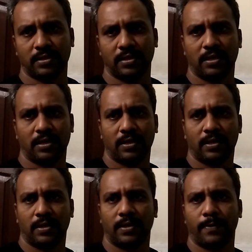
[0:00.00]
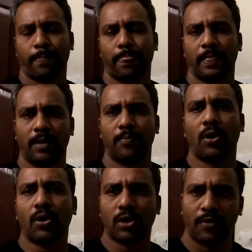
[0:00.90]

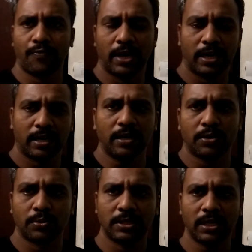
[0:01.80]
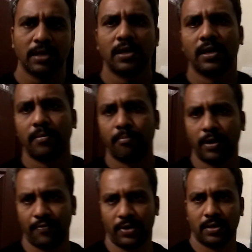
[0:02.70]
block of data to the
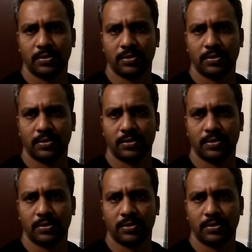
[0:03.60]
buffer.